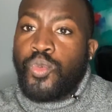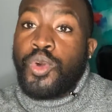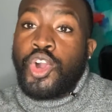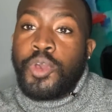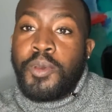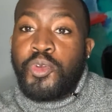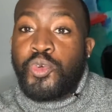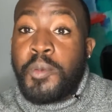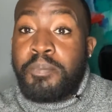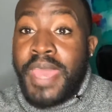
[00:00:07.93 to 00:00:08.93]
Welcome
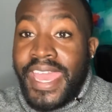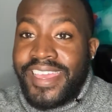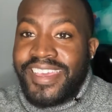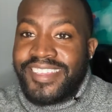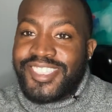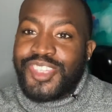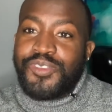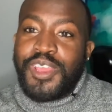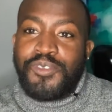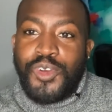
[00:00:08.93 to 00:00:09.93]
everyone back to the
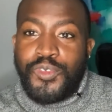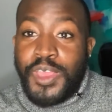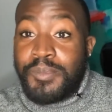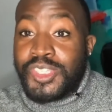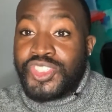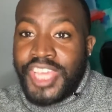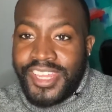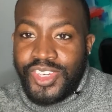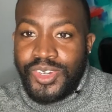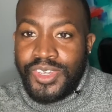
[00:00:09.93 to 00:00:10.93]
Frankfurt Famous
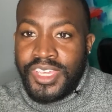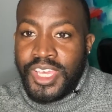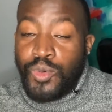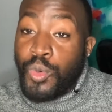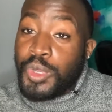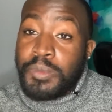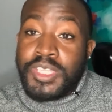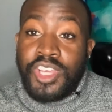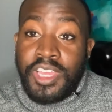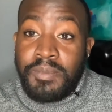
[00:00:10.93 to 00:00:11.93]
channel. We're going to
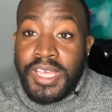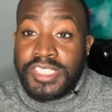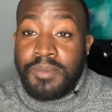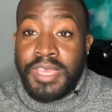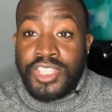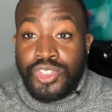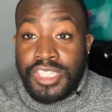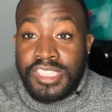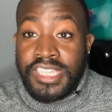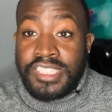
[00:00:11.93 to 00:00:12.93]
be talking about some
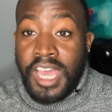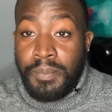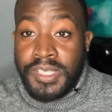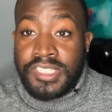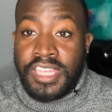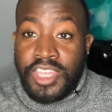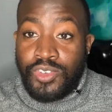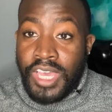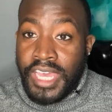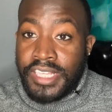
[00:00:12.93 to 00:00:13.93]
interesting topics today,
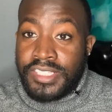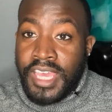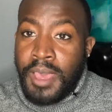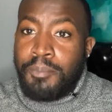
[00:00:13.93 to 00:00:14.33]
you guys.